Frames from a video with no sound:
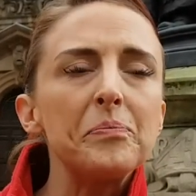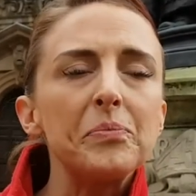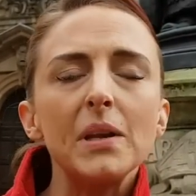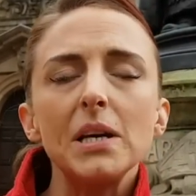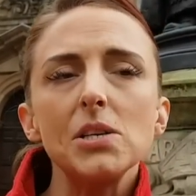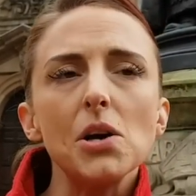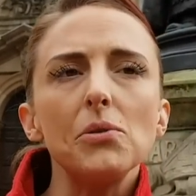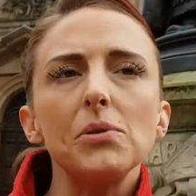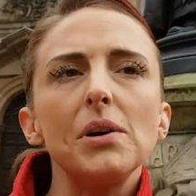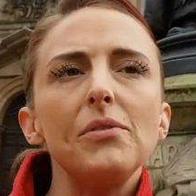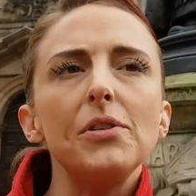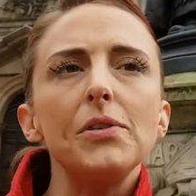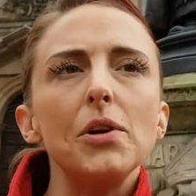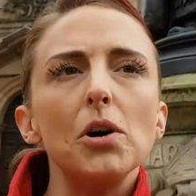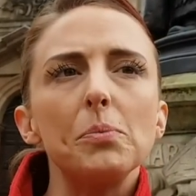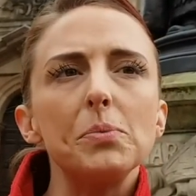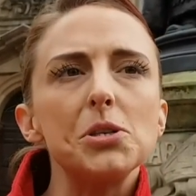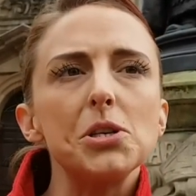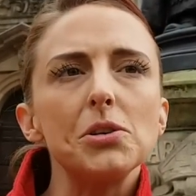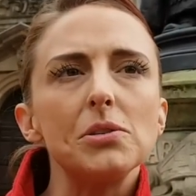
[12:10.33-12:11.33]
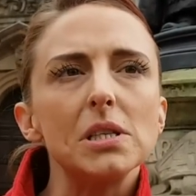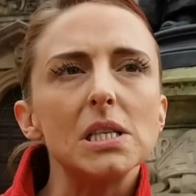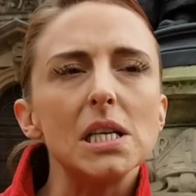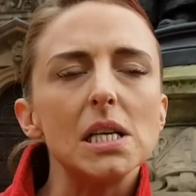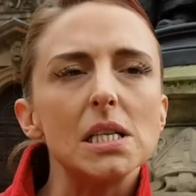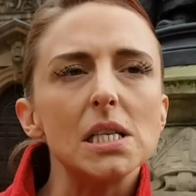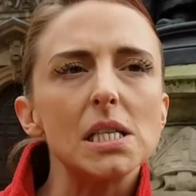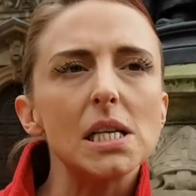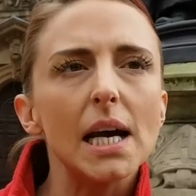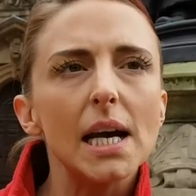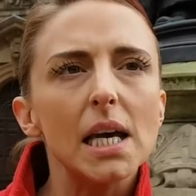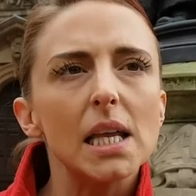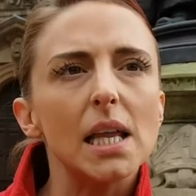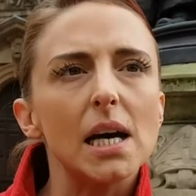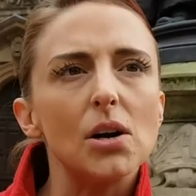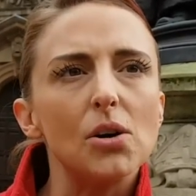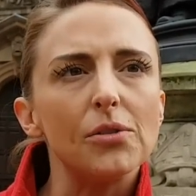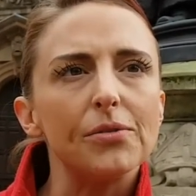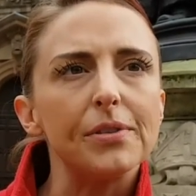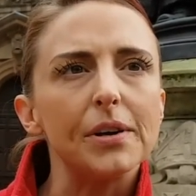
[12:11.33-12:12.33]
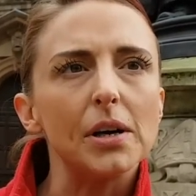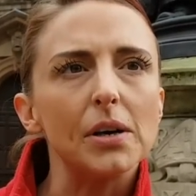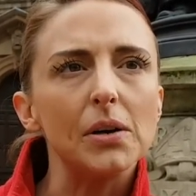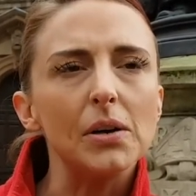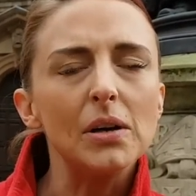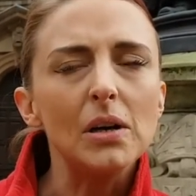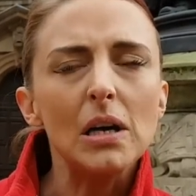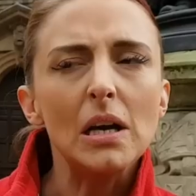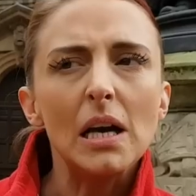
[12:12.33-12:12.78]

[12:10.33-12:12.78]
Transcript: They don't give you the opportunity to take that off you.